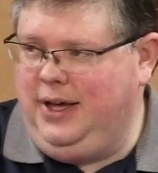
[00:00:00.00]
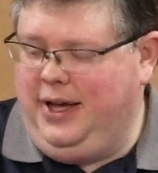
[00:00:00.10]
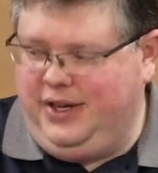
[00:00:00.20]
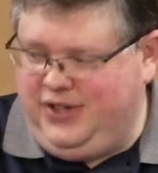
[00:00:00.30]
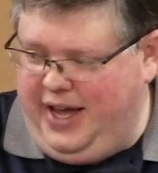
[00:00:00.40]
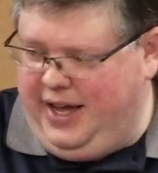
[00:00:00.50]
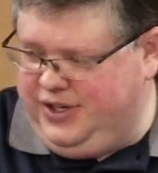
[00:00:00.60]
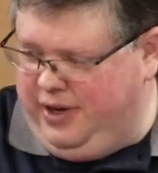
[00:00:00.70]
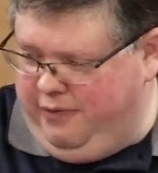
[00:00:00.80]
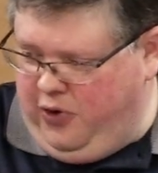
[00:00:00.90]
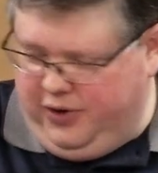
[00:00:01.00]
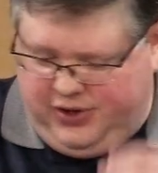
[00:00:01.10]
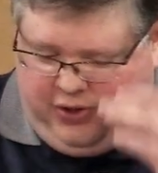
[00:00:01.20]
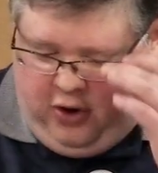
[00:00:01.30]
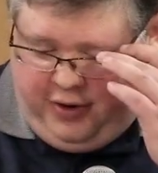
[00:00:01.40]
It says in verse
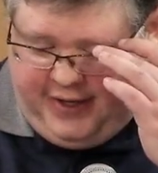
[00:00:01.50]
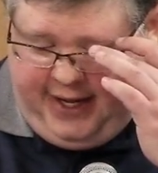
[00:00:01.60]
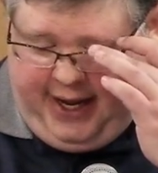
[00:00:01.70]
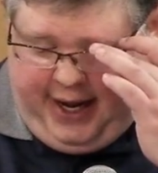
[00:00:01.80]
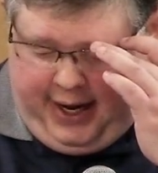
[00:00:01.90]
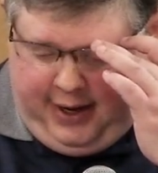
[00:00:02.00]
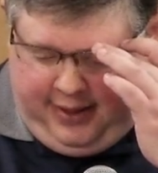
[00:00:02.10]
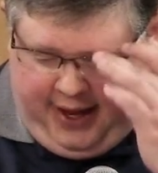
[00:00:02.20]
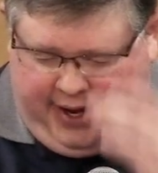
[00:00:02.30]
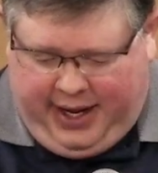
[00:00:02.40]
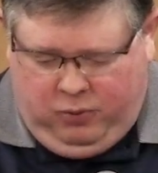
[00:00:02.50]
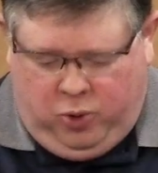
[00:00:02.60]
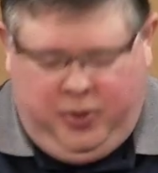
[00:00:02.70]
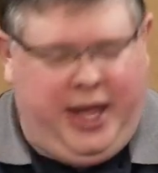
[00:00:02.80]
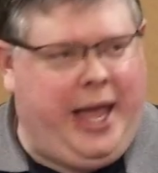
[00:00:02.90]
13 that he will
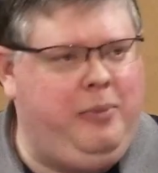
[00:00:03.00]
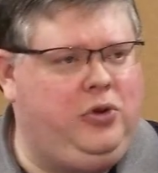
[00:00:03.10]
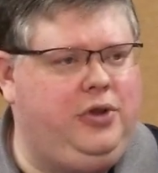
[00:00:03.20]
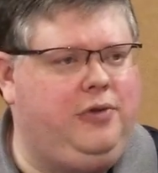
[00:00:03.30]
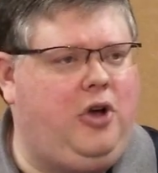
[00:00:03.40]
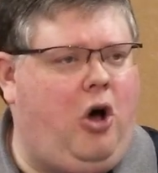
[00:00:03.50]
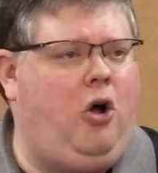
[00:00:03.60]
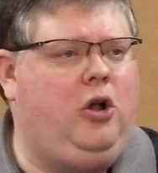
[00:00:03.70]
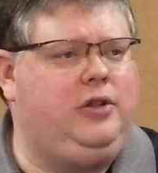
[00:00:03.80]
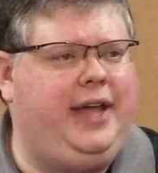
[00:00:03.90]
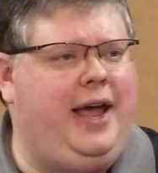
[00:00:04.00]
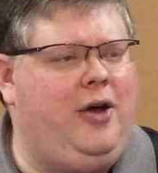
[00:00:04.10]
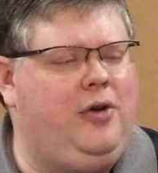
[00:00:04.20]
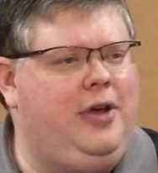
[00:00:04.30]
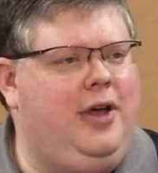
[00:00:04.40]
be able to call
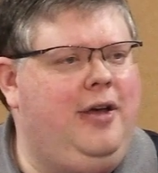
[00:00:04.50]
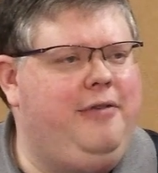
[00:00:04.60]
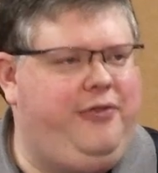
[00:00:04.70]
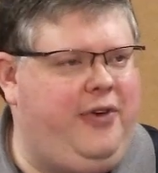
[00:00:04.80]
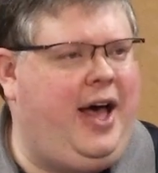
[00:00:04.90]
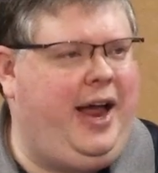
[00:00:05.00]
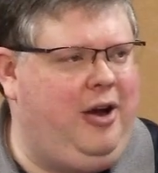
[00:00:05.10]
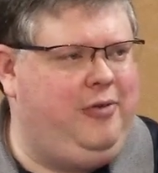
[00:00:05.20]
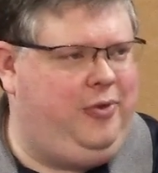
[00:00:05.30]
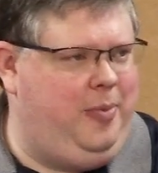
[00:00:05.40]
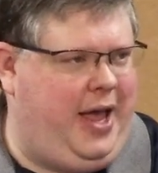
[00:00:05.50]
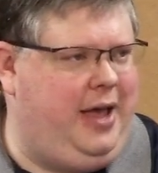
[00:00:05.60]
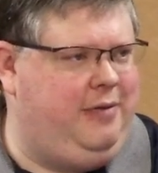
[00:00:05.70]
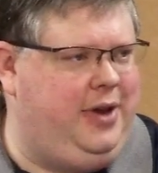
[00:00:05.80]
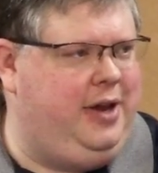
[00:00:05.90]
down fire from
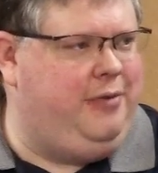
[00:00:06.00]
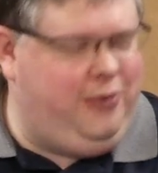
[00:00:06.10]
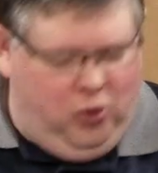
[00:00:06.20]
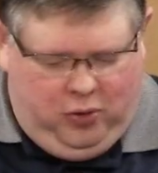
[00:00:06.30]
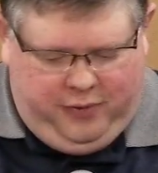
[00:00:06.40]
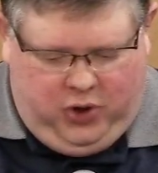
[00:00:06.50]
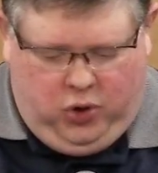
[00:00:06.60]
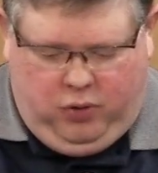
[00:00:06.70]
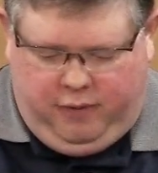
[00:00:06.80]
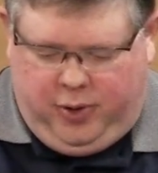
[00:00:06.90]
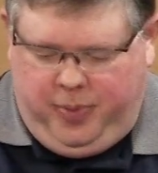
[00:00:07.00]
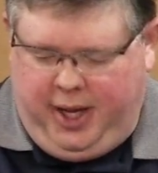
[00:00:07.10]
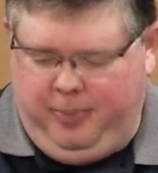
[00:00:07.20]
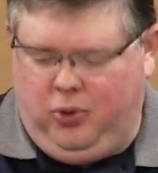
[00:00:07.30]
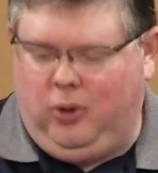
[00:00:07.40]
heaven in full view of the
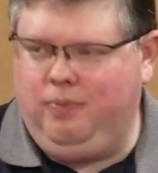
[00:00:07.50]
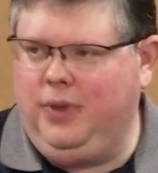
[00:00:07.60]
people.